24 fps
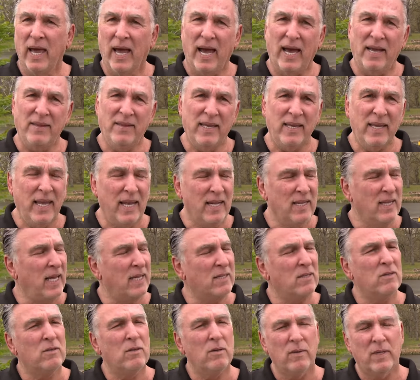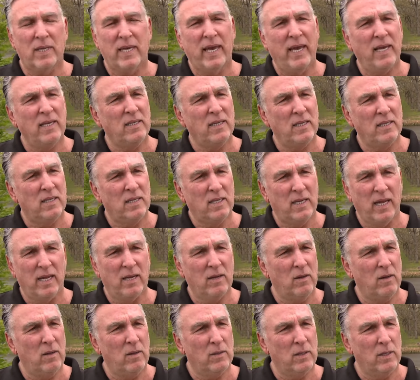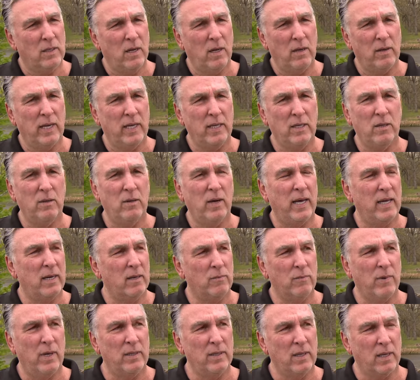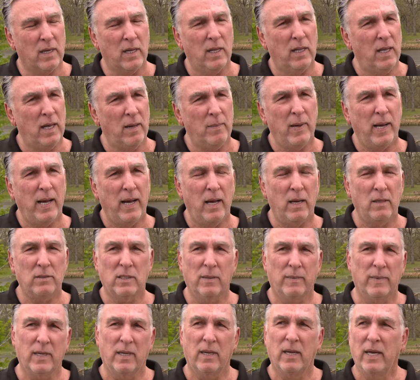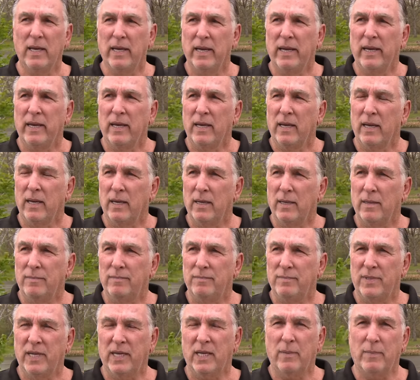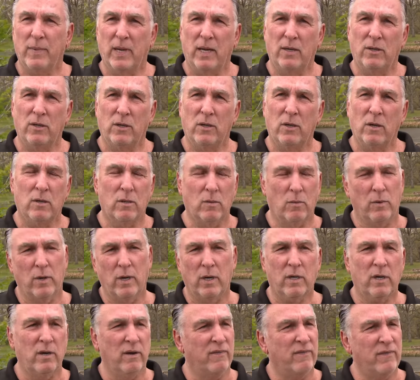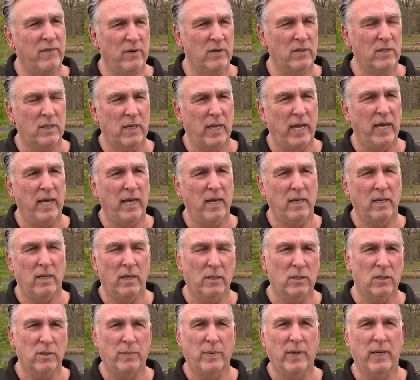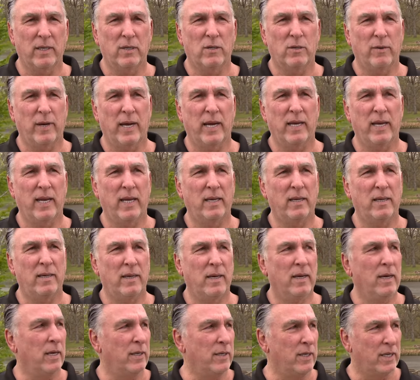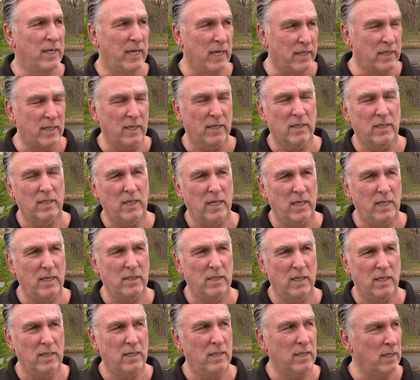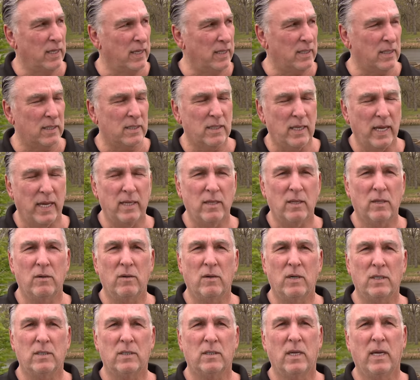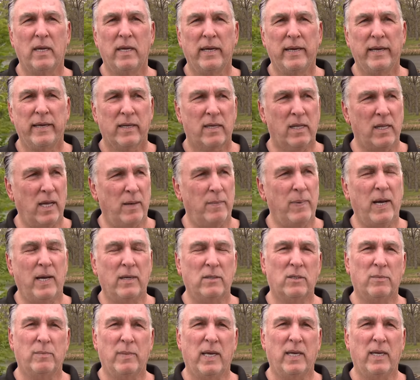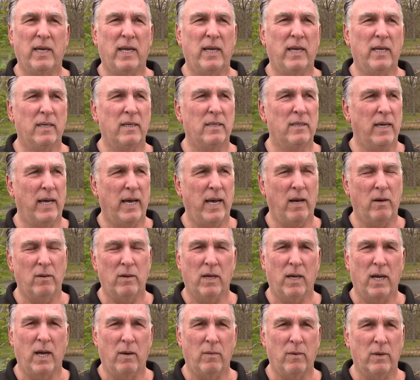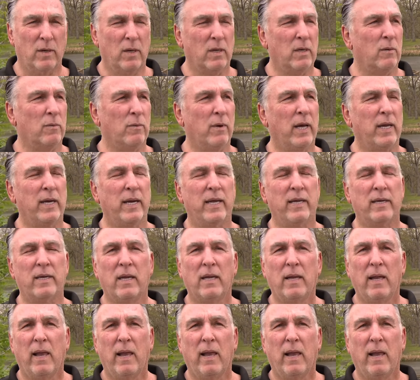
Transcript: I think it had a lot to do with Casey Stengel. You know, he knew how to run the clubhouse. I mean, think about it. You go to work your first day of spring training, and you get to the season, you get to St. Louis, clubhouse meeting, how, how we're going to run it.